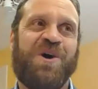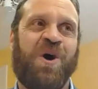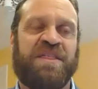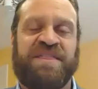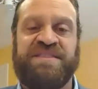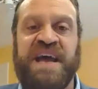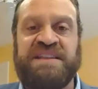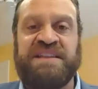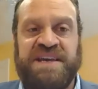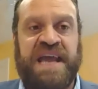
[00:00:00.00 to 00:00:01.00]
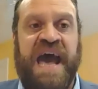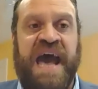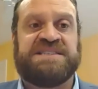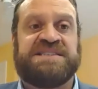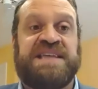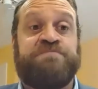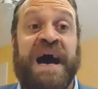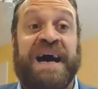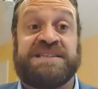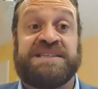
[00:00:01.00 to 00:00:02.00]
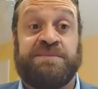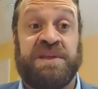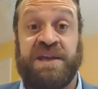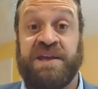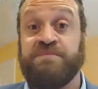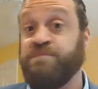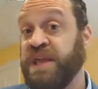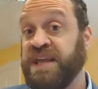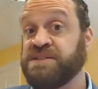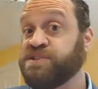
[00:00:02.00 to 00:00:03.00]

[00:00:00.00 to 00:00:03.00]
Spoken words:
authentic as they possibly can be.